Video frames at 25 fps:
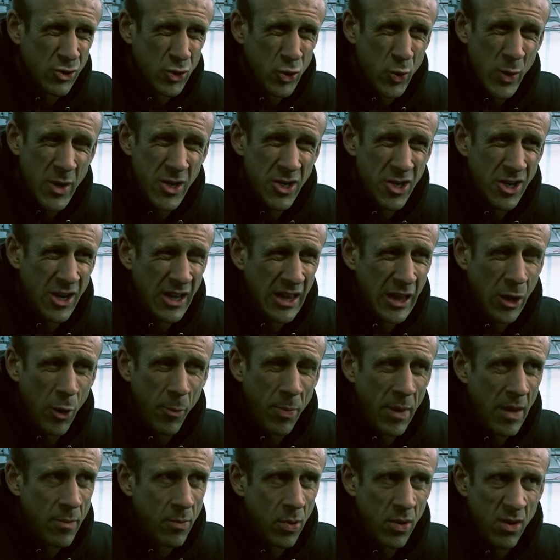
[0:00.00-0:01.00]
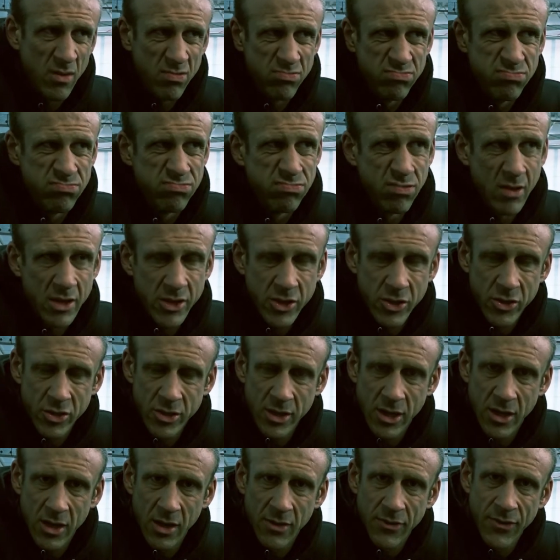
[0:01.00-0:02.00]
twinging a little bit, but it's just
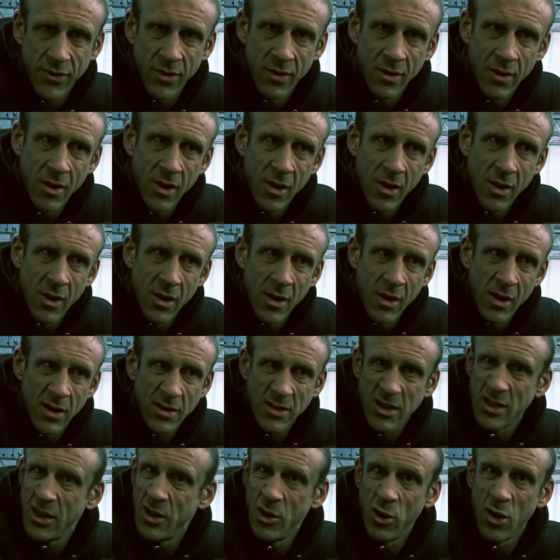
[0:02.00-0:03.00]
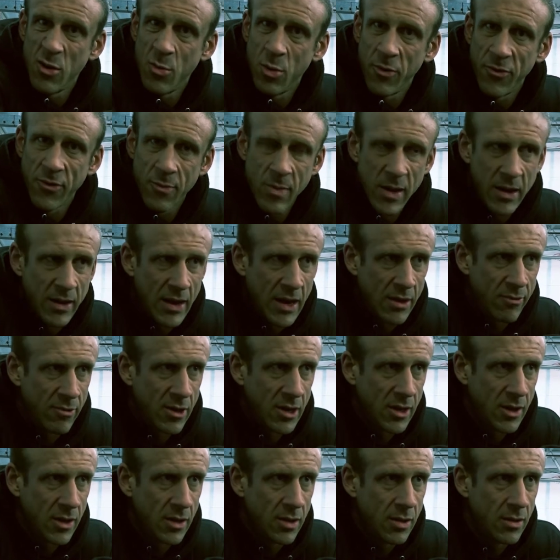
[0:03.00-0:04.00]
kind of normal for me now,
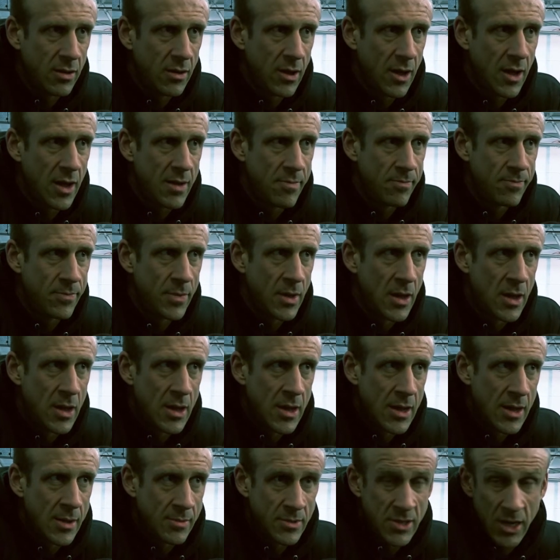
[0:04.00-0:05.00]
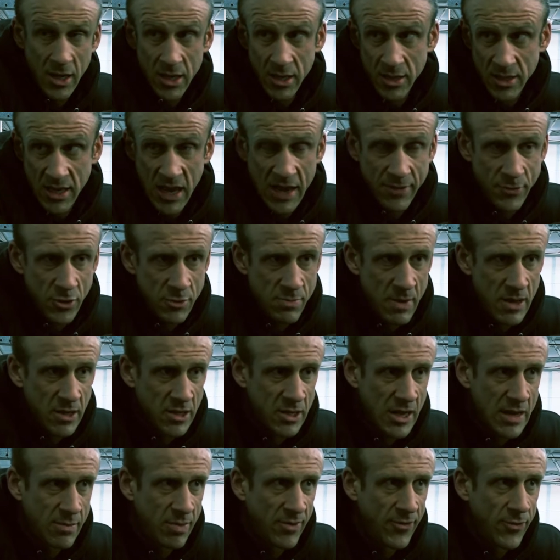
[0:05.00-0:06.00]
really. Particularly as Dave just
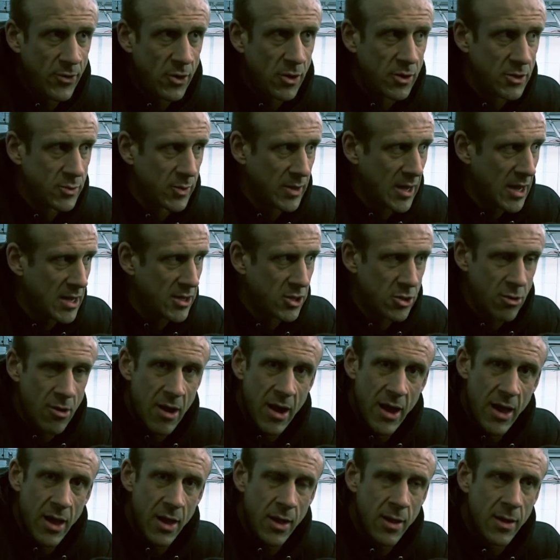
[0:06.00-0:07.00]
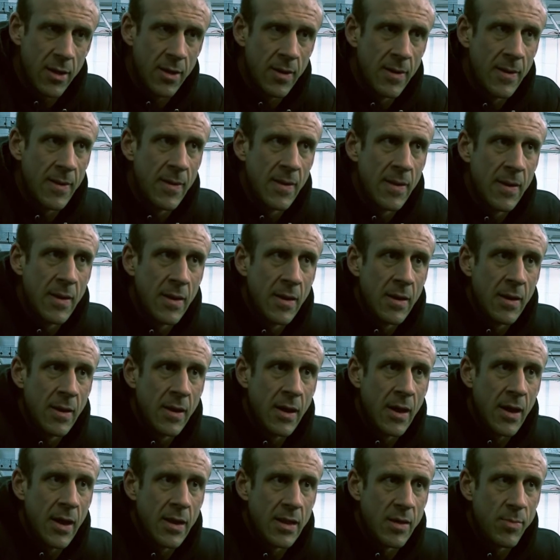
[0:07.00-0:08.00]
mentioned there before, as we're getting drier
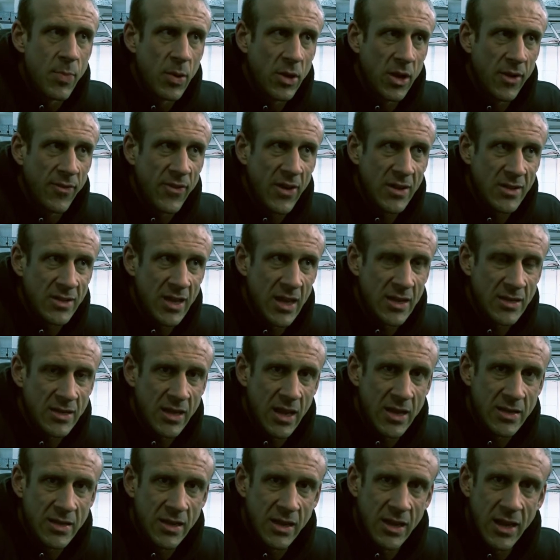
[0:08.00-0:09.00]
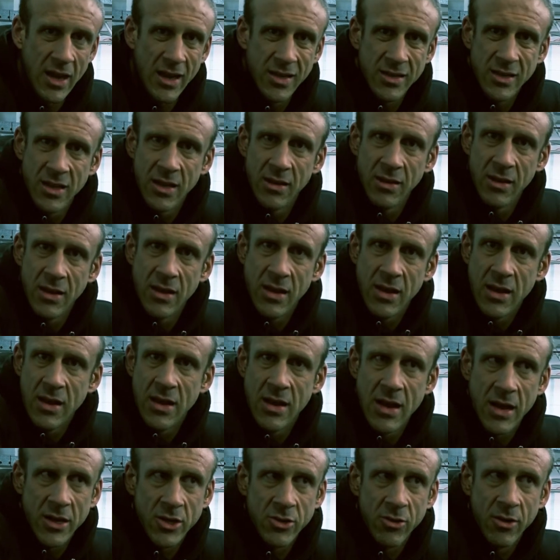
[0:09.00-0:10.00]
and the body fat gets less and less, you're
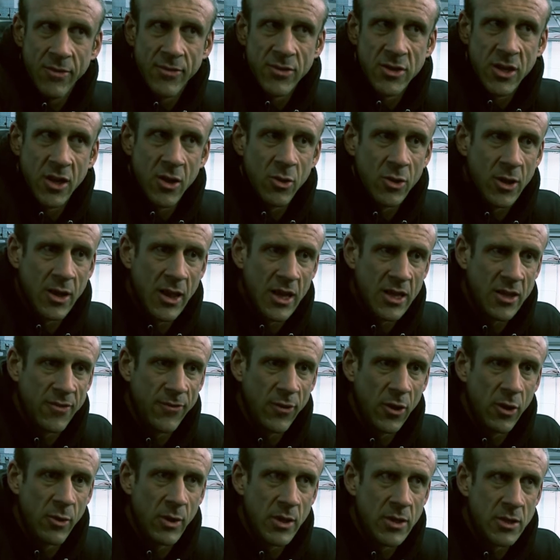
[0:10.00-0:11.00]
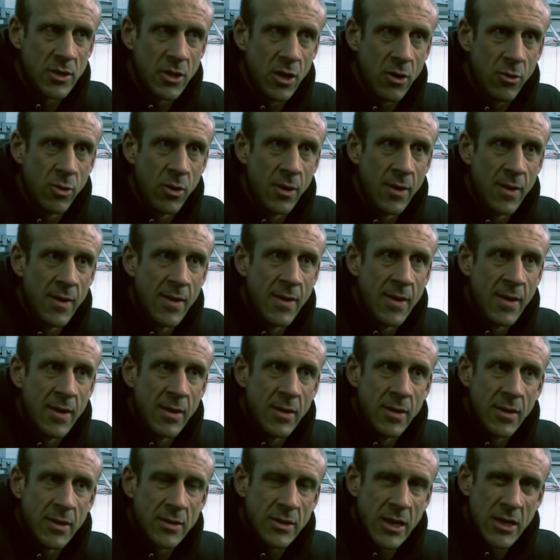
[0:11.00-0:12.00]
naturally obviously holding less fluid, so
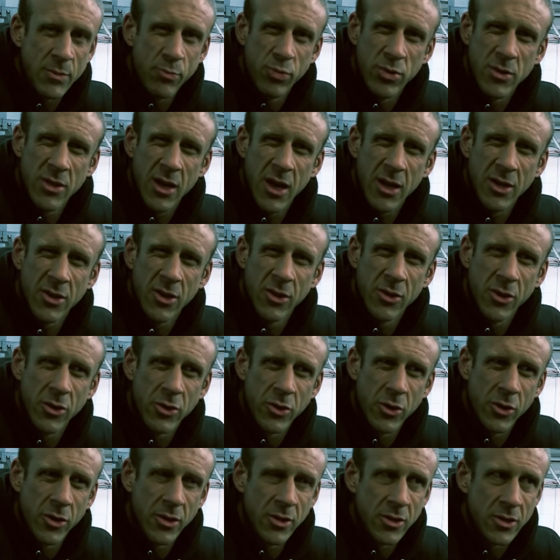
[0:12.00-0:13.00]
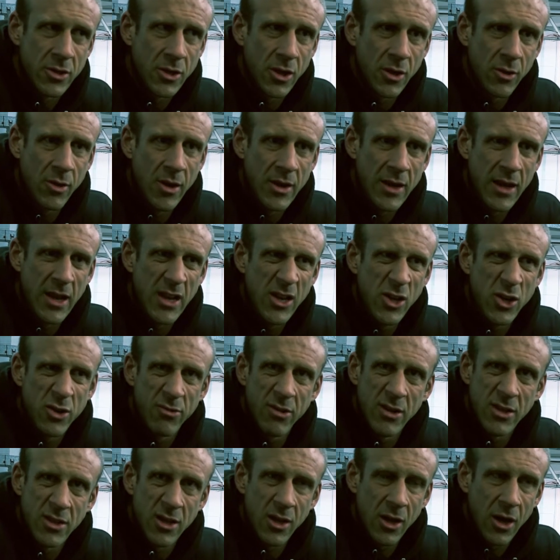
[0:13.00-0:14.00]
there's less protection on the joints. So any
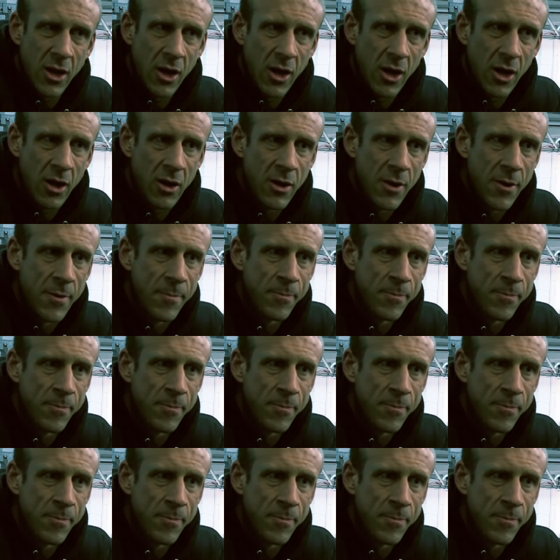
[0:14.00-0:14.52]
injuries that are